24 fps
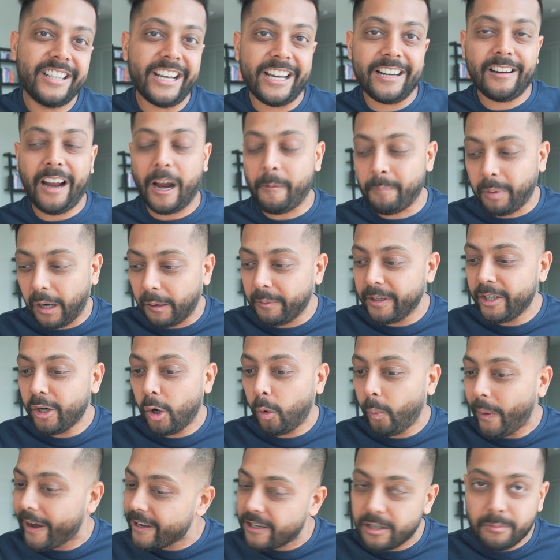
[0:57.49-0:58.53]
that I probably
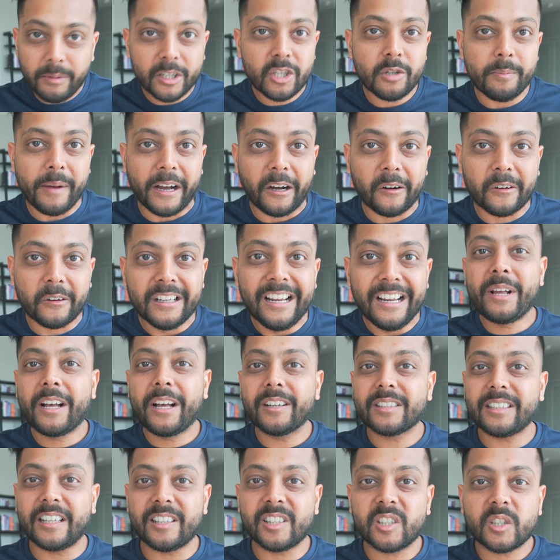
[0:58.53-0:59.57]
know way too much about
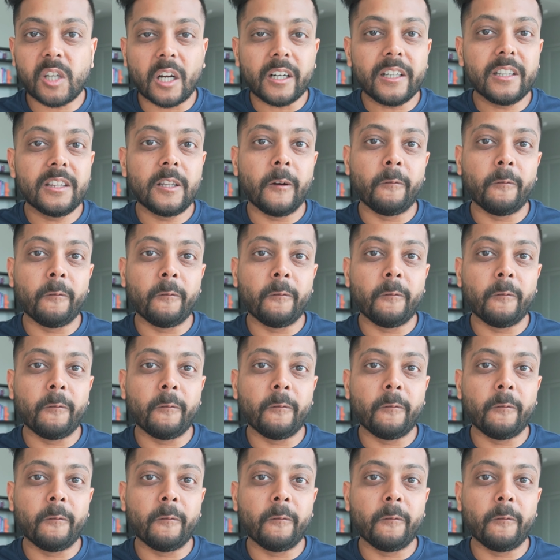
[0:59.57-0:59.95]
because I studied